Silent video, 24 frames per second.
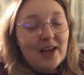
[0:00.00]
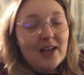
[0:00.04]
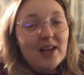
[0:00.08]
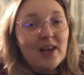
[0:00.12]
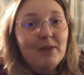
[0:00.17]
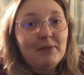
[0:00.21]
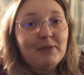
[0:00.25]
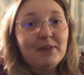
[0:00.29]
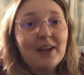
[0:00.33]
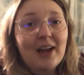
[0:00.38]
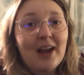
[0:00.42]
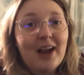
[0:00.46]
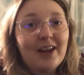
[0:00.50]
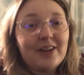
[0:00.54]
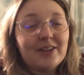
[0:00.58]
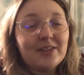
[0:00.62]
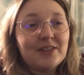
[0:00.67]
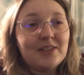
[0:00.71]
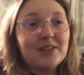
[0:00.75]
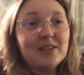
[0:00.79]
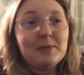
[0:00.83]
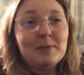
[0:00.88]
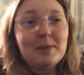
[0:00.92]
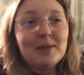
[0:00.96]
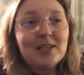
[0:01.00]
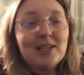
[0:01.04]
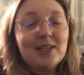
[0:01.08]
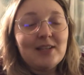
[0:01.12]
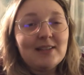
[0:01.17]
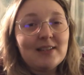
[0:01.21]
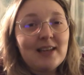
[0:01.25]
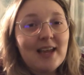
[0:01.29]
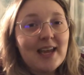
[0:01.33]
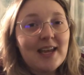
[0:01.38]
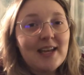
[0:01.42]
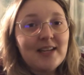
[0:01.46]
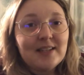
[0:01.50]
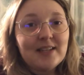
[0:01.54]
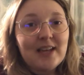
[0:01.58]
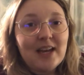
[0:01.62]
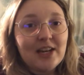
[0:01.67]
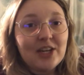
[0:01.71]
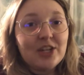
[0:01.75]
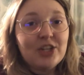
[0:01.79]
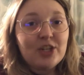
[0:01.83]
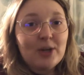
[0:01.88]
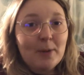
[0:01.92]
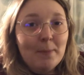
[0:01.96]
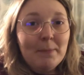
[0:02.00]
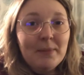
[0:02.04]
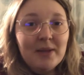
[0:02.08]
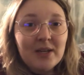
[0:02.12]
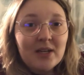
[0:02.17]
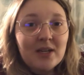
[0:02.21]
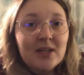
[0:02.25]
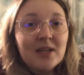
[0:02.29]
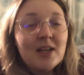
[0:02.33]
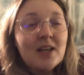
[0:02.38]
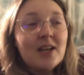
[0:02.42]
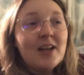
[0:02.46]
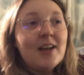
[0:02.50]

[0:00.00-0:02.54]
I love the characters, especially Tate and Jumpin.